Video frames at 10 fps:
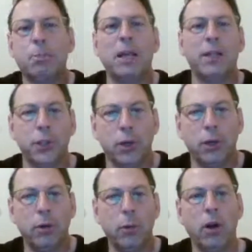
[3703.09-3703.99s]
where other
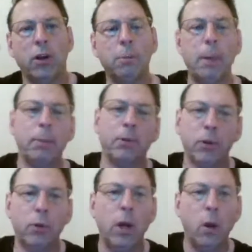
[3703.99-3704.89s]
people do
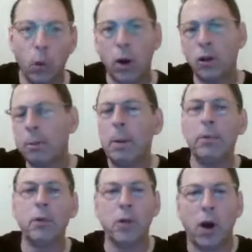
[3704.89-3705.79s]
the
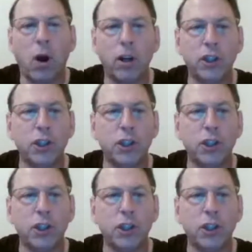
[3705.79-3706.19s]
hard shit,